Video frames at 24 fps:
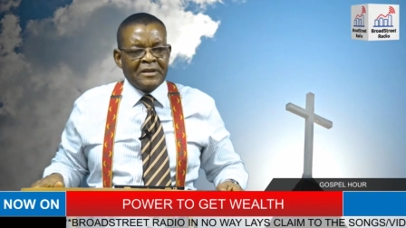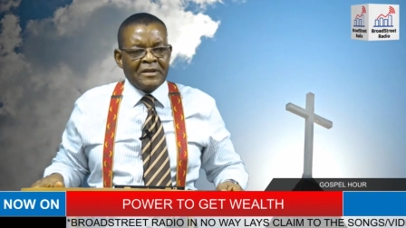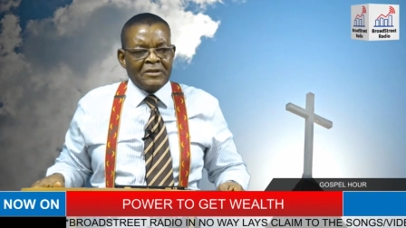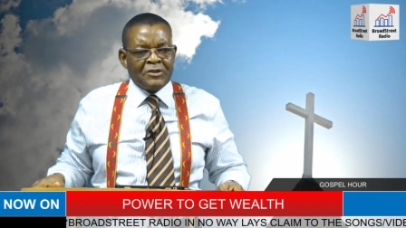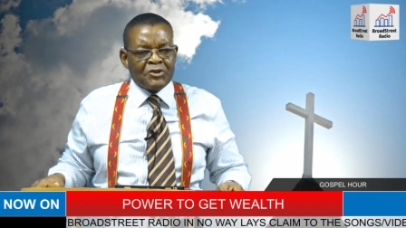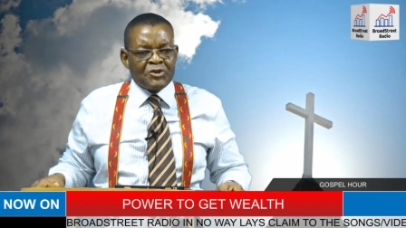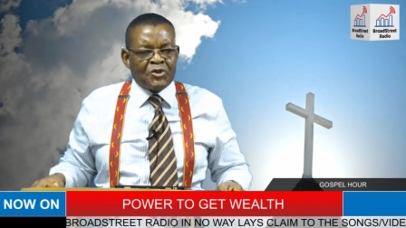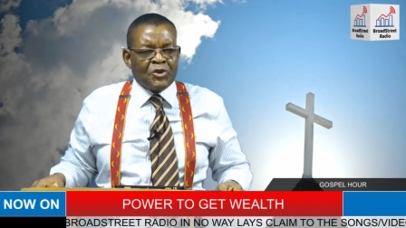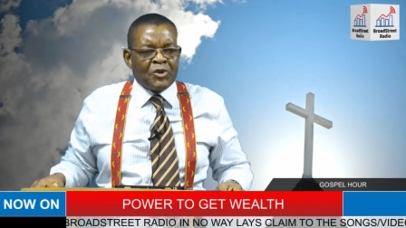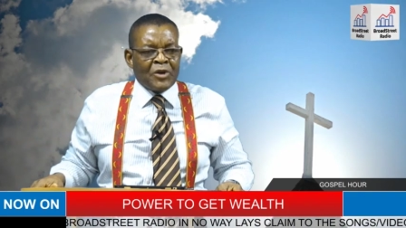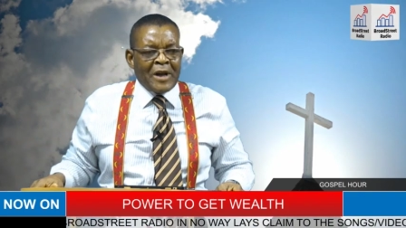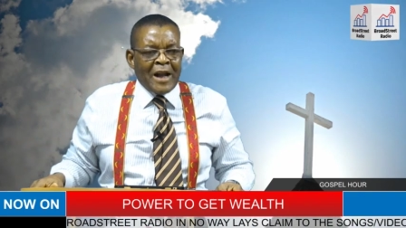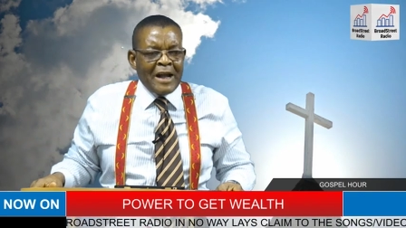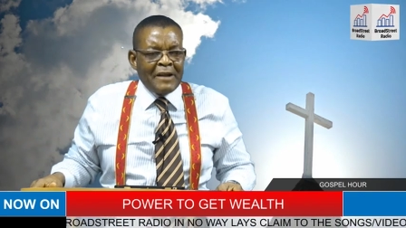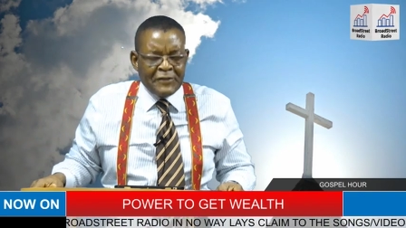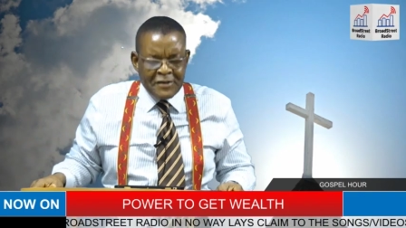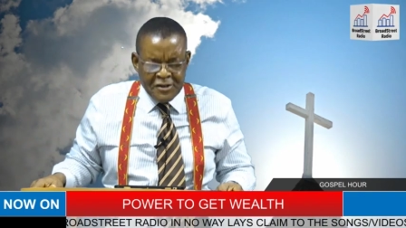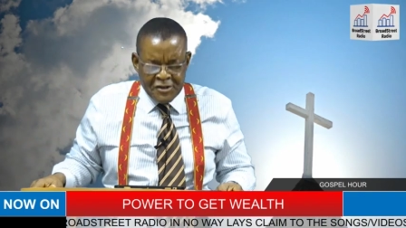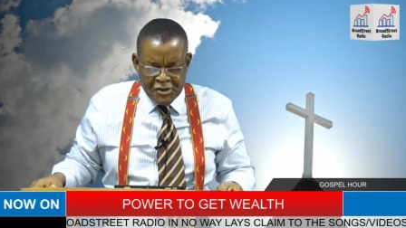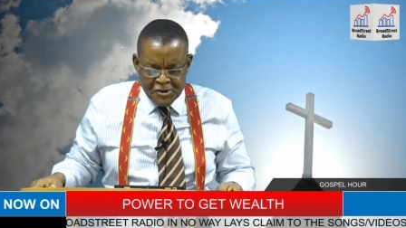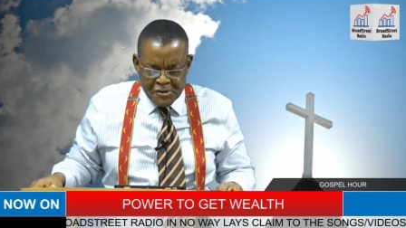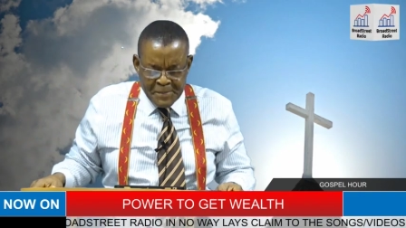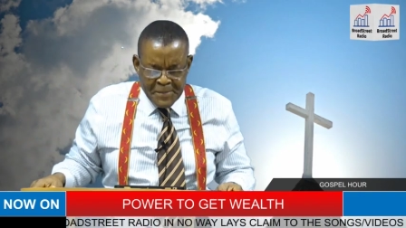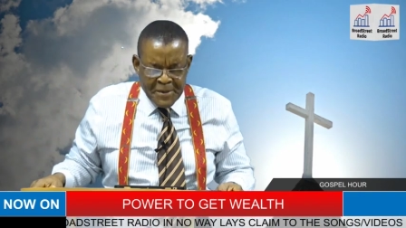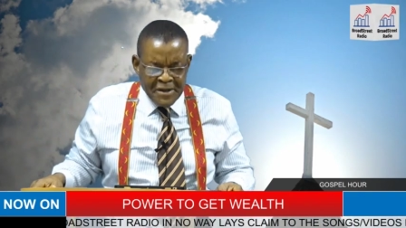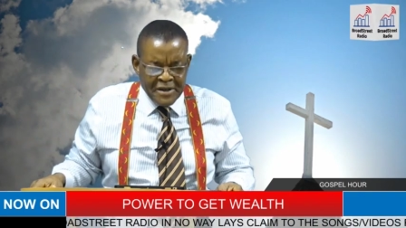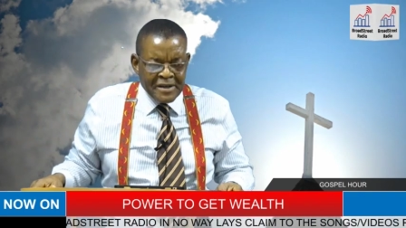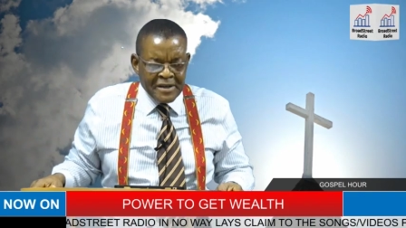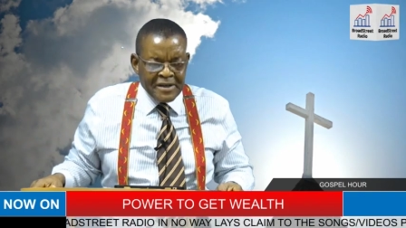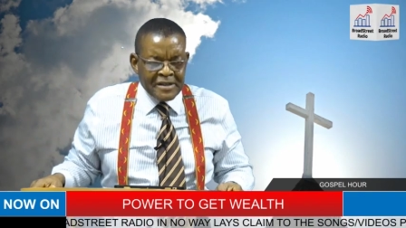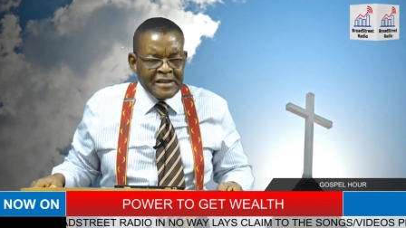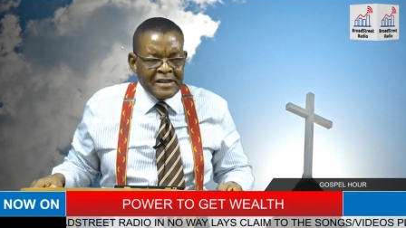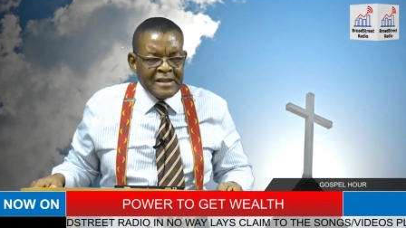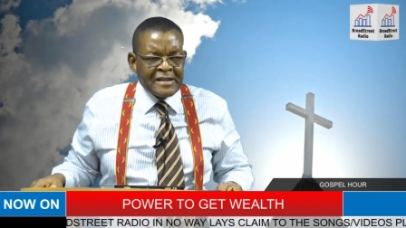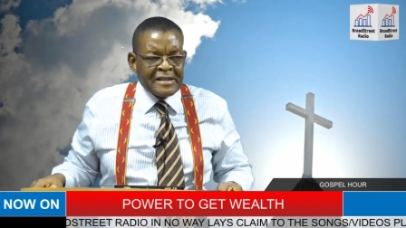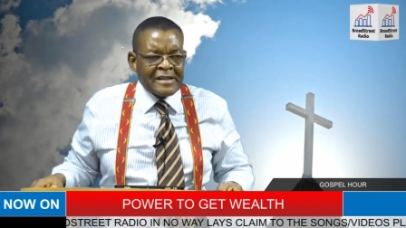So, life in the
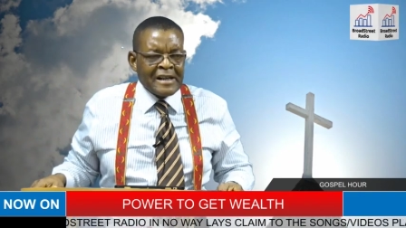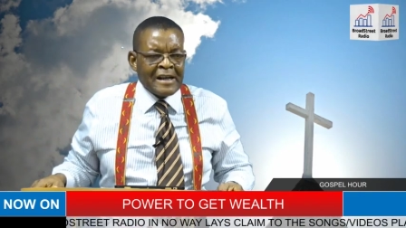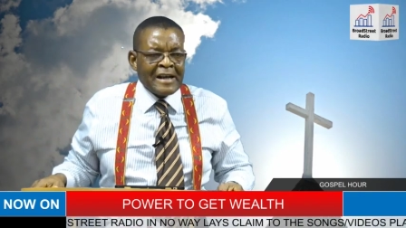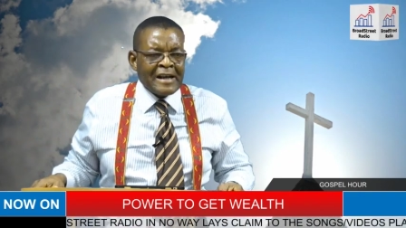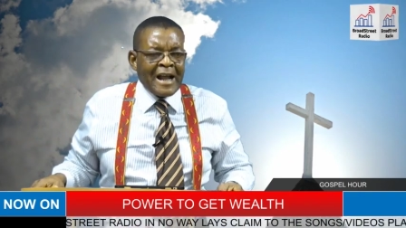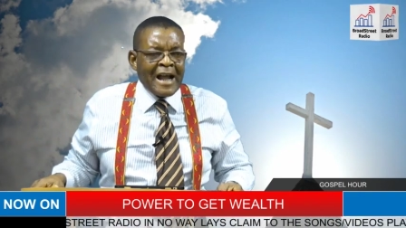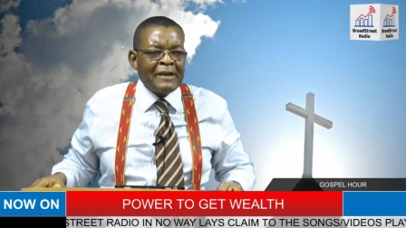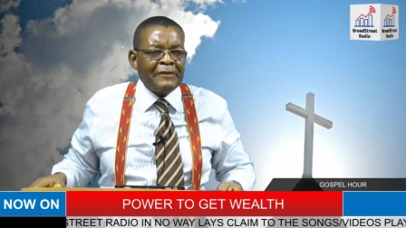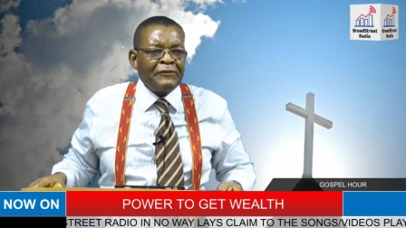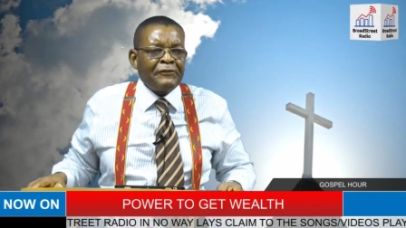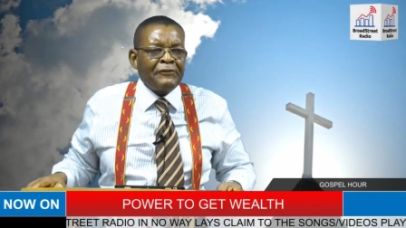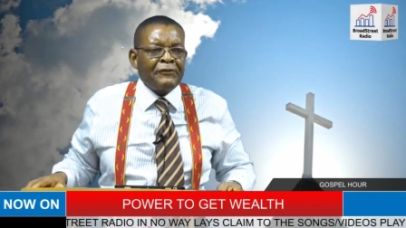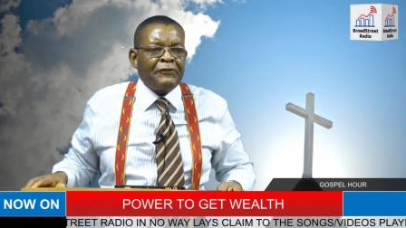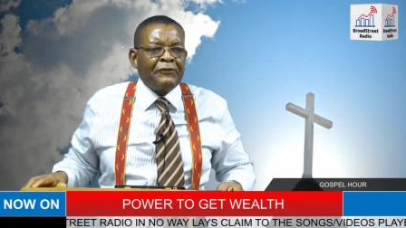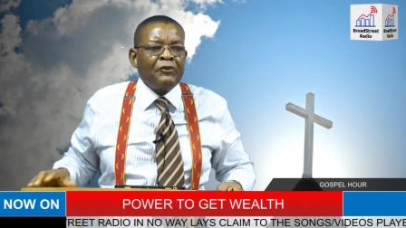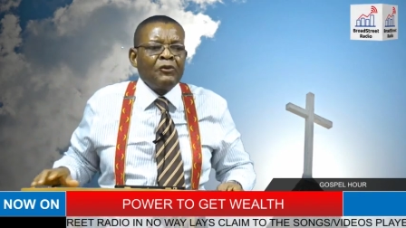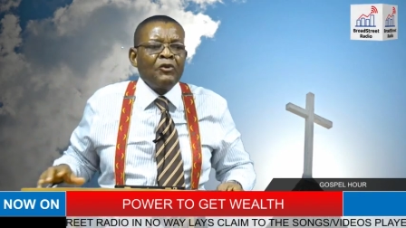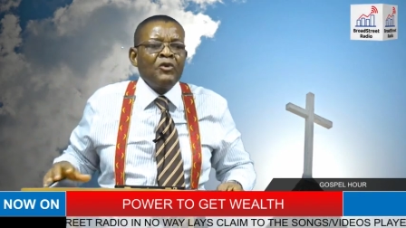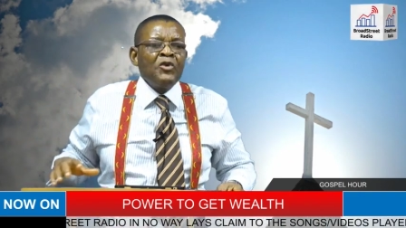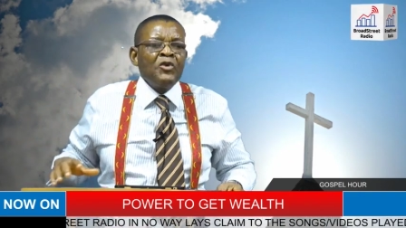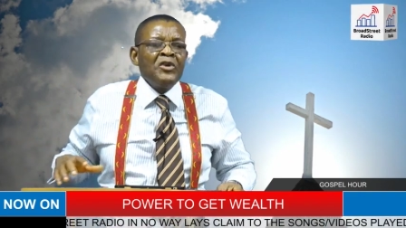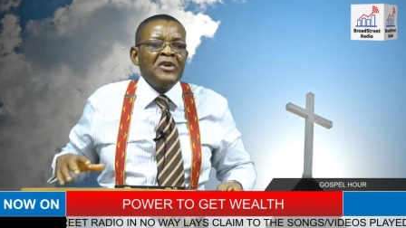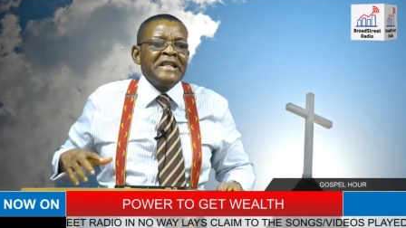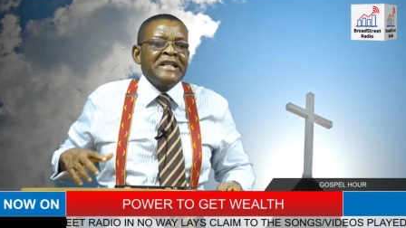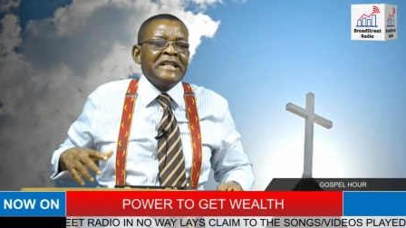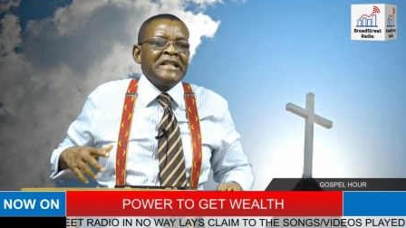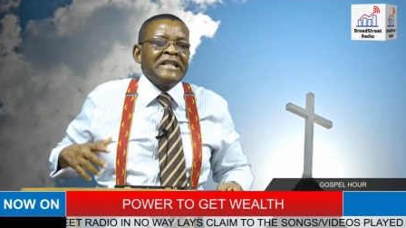Spirit is a life fully